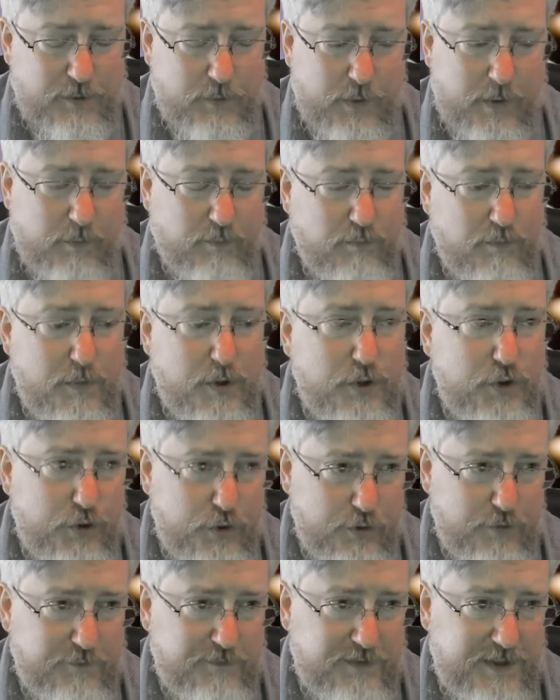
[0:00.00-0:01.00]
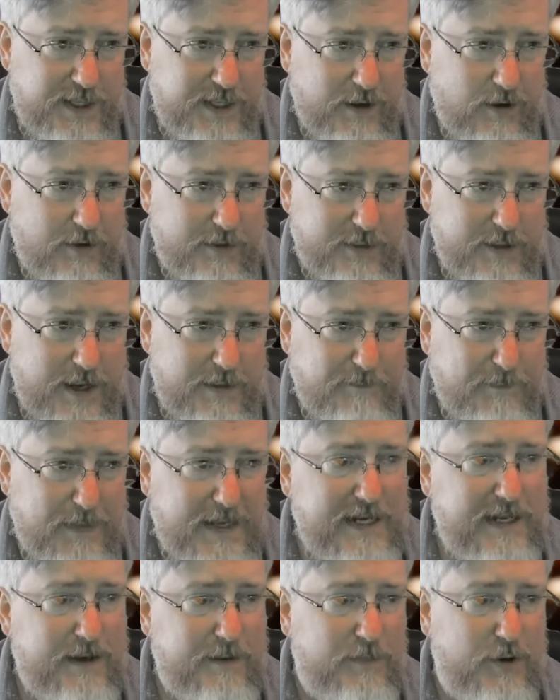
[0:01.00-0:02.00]
we move the online
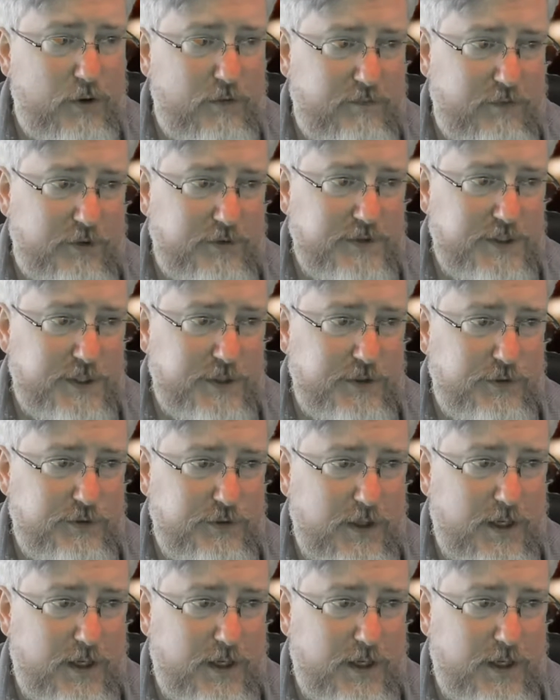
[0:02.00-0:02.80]
meetup over to